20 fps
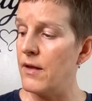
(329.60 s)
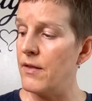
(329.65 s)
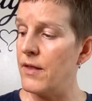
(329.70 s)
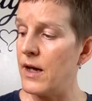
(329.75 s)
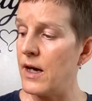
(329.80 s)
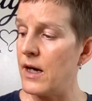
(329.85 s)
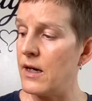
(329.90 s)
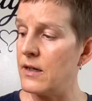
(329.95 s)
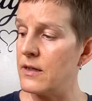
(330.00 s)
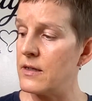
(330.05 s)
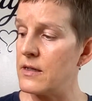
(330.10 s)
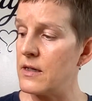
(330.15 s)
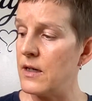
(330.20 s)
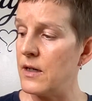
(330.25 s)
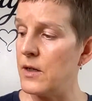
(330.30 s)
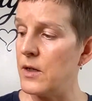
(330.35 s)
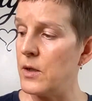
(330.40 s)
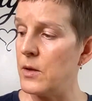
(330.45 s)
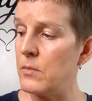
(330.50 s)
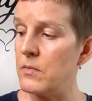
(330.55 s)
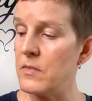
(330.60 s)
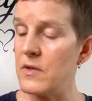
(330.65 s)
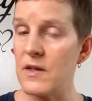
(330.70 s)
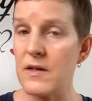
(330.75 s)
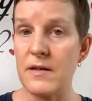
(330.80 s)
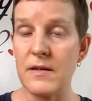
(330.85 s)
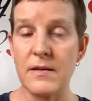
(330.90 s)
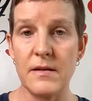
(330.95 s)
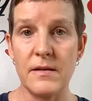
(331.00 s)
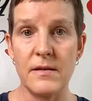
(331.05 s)
that
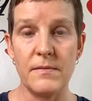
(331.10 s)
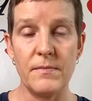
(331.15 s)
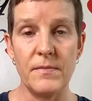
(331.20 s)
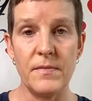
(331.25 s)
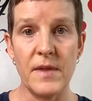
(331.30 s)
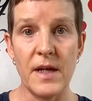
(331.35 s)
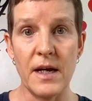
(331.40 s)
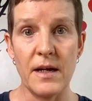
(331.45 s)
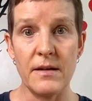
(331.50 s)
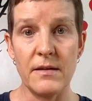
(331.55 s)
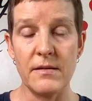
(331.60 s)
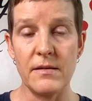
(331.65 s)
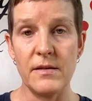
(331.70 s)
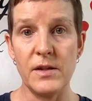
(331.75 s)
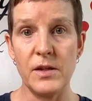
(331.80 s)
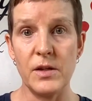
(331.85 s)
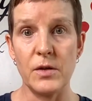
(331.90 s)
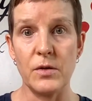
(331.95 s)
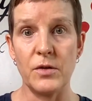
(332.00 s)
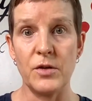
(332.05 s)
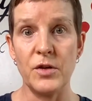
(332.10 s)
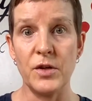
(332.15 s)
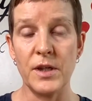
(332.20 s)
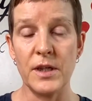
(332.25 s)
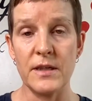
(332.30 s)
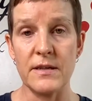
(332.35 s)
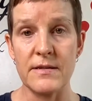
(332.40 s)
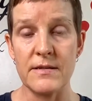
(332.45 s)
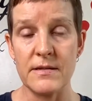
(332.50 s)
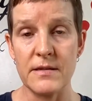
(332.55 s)
you're
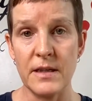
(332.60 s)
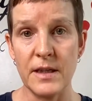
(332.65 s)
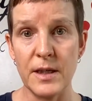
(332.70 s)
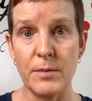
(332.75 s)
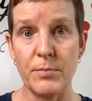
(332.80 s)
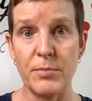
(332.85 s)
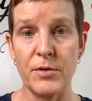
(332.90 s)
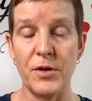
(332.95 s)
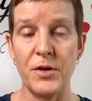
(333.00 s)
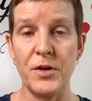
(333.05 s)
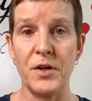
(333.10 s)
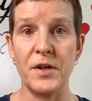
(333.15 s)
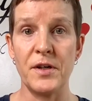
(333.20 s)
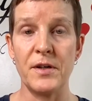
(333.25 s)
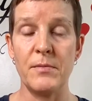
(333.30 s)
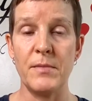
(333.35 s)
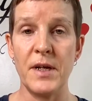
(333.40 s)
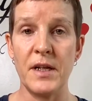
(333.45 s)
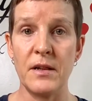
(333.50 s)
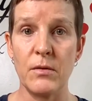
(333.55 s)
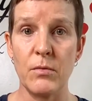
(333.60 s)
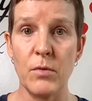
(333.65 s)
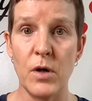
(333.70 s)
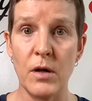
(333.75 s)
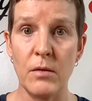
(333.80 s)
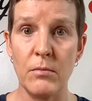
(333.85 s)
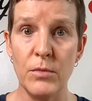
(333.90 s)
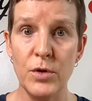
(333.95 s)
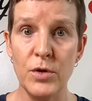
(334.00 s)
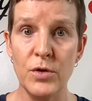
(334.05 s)
going to slip, or you're going to make the
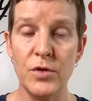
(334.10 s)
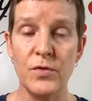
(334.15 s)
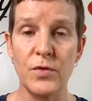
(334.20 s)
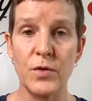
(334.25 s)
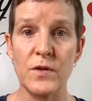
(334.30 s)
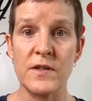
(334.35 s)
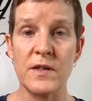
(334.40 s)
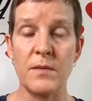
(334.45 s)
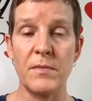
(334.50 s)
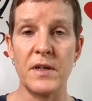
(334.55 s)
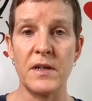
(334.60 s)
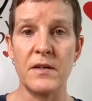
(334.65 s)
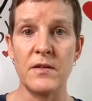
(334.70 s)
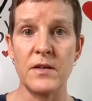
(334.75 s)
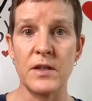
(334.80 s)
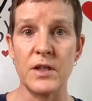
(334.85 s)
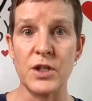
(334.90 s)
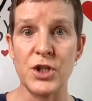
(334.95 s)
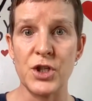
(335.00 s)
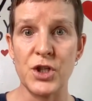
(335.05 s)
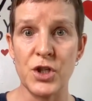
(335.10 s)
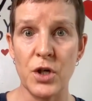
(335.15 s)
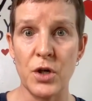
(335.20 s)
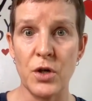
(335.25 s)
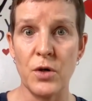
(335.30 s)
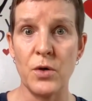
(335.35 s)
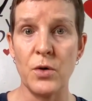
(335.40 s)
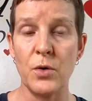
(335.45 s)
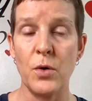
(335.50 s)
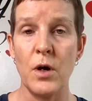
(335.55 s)
wrong move, or something's going to
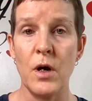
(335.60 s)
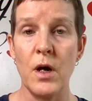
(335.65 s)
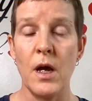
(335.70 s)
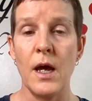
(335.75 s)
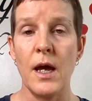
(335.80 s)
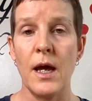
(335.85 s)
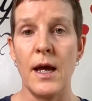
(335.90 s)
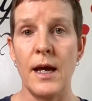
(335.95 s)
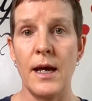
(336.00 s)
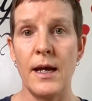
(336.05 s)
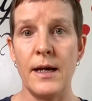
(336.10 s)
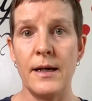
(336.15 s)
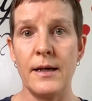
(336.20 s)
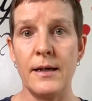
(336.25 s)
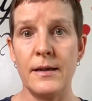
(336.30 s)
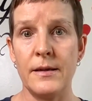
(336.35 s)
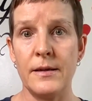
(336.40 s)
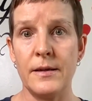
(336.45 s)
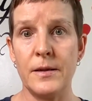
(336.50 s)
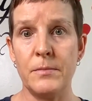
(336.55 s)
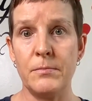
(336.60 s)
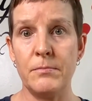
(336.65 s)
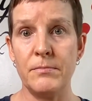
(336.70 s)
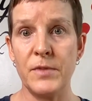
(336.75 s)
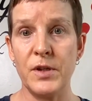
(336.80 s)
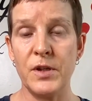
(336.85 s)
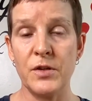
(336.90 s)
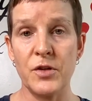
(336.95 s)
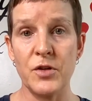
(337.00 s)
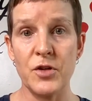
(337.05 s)
show, and
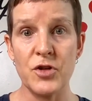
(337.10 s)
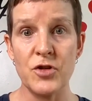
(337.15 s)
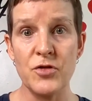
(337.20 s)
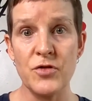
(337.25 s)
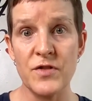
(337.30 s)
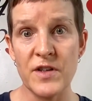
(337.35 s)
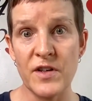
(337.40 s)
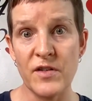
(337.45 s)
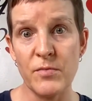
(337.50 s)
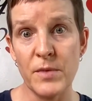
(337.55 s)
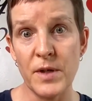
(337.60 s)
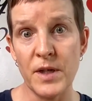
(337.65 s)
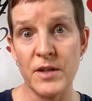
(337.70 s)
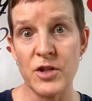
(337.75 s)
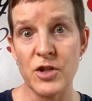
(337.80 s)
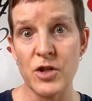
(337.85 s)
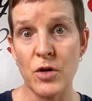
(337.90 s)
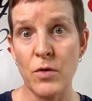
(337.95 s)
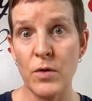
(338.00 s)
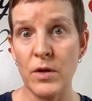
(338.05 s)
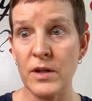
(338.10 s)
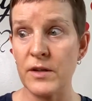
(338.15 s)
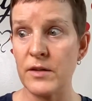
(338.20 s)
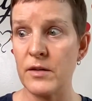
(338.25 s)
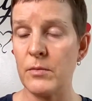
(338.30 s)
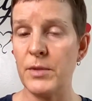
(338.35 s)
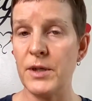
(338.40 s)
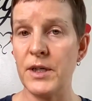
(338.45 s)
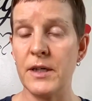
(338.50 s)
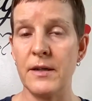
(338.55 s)
your true self might show a
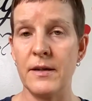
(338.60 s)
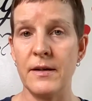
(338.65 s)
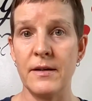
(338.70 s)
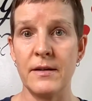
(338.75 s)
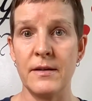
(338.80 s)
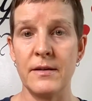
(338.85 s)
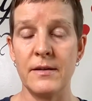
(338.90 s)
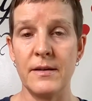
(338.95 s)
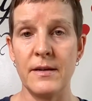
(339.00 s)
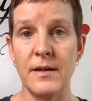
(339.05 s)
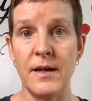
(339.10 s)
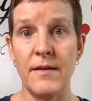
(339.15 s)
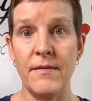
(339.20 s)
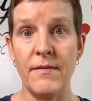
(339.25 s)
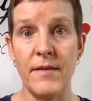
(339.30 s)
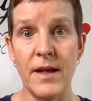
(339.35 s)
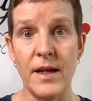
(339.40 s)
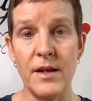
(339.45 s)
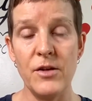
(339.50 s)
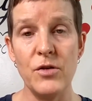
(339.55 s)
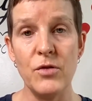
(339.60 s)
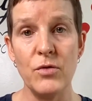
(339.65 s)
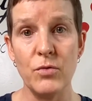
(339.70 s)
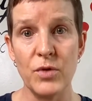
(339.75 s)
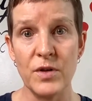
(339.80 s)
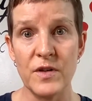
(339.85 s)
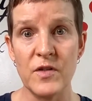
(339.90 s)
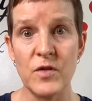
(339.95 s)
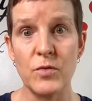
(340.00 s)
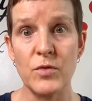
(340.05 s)
little bit, and then you
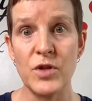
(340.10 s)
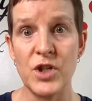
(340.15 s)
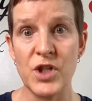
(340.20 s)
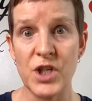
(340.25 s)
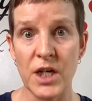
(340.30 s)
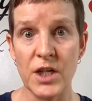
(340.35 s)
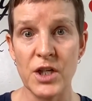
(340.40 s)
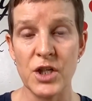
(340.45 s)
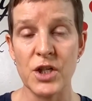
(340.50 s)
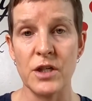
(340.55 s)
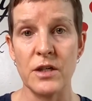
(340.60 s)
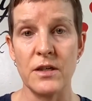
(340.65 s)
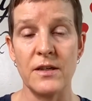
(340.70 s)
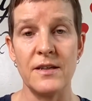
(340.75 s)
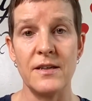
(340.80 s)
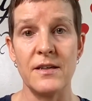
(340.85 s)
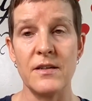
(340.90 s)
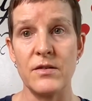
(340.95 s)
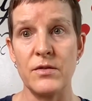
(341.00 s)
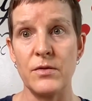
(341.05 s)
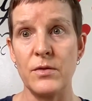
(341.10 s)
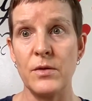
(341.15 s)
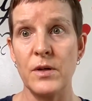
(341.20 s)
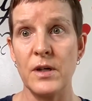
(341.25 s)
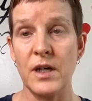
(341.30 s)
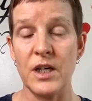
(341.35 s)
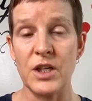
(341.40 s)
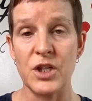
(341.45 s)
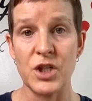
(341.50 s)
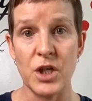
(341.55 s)
risk rejection. And to
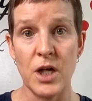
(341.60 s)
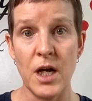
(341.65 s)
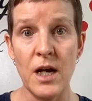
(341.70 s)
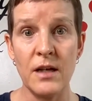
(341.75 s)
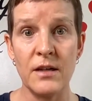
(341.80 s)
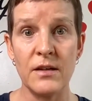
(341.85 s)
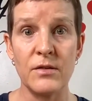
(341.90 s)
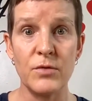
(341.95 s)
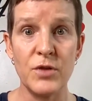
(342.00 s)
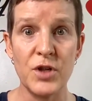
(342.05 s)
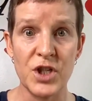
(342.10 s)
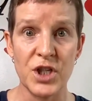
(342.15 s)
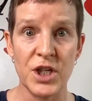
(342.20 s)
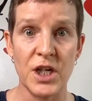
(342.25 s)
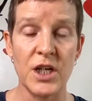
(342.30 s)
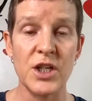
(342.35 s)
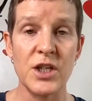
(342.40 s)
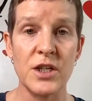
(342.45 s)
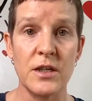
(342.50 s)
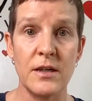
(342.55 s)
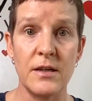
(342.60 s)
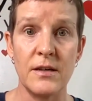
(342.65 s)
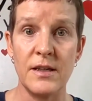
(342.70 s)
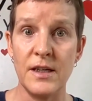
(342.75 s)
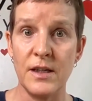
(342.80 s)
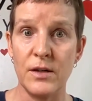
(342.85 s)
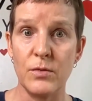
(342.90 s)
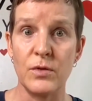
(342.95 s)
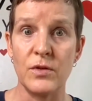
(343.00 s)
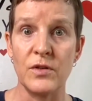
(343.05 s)
a child, rejection
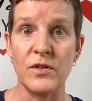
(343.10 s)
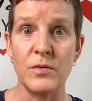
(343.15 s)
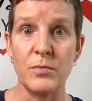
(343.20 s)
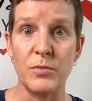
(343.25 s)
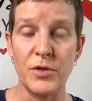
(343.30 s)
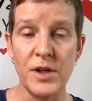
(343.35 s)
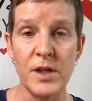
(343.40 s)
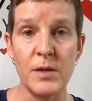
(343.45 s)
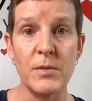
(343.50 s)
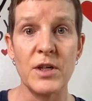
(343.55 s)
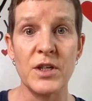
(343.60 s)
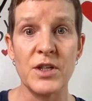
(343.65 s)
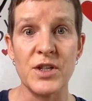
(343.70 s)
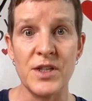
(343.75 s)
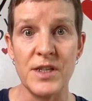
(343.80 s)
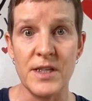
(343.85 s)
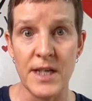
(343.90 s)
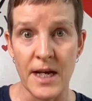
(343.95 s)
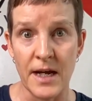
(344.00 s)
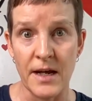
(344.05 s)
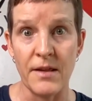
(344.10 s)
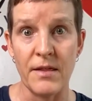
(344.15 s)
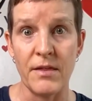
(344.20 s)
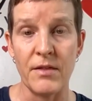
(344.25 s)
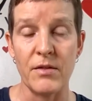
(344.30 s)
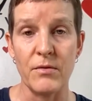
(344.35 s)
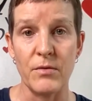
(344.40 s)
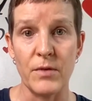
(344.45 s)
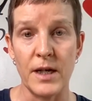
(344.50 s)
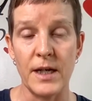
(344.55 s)
equals pretty much death,
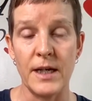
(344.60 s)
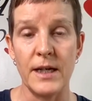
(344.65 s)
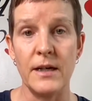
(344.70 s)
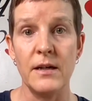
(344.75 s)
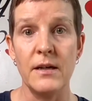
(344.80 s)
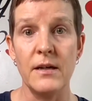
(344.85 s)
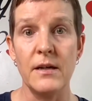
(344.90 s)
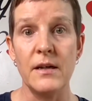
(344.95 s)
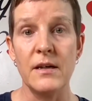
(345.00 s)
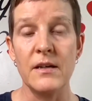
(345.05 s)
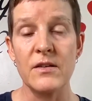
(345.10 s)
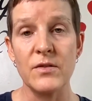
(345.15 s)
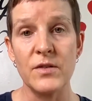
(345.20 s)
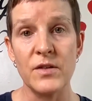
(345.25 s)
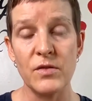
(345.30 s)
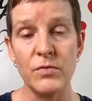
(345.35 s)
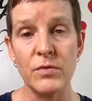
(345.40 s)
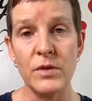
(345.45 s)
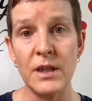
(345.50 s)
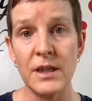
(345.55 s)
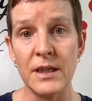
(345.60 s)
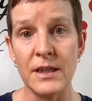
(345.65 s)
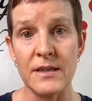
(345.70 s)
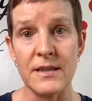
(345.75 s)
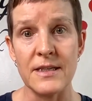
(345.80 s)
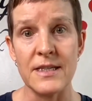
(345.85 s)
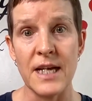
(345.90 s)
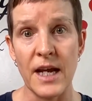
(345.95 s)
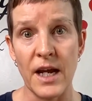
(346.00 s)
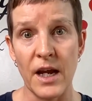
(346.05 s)
right? So it's really a
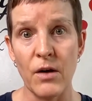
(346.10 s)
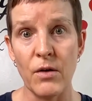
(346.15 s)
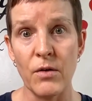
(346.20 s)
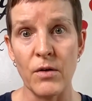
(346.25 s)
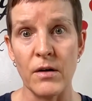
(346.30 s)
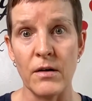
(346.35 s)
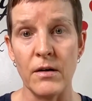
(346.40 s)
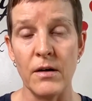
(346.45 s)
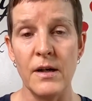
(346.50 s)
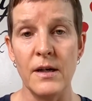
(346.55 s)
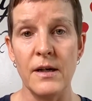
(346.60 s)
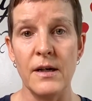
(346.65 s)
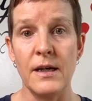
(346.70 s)
terror.